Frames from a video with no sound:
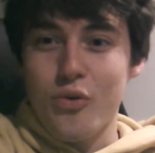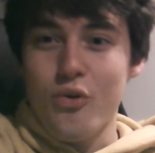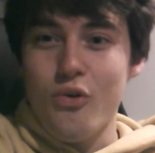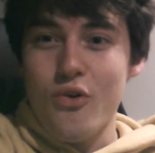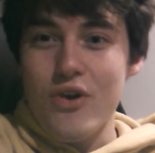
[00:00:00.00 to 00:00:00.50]

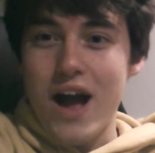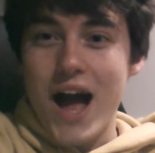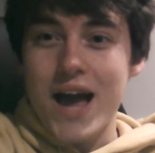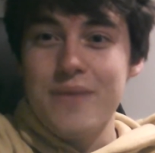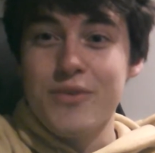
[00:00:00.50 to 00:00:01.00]
or
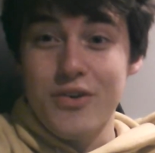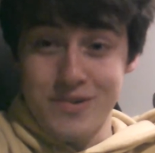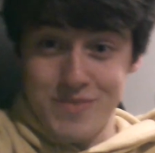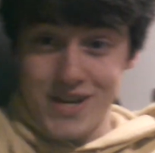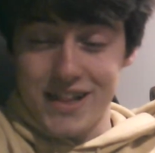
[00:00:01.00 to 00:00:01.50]
I'm going
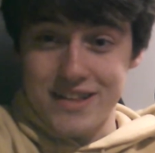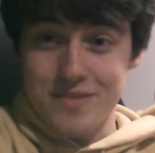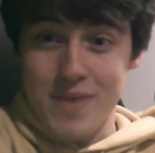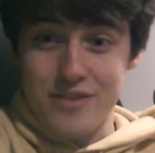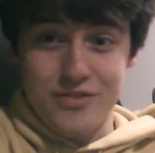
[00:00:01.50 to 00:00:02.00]
to be a
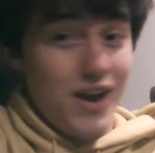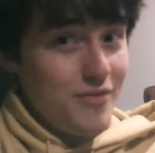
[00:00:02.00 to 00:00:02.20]
lazy bastard.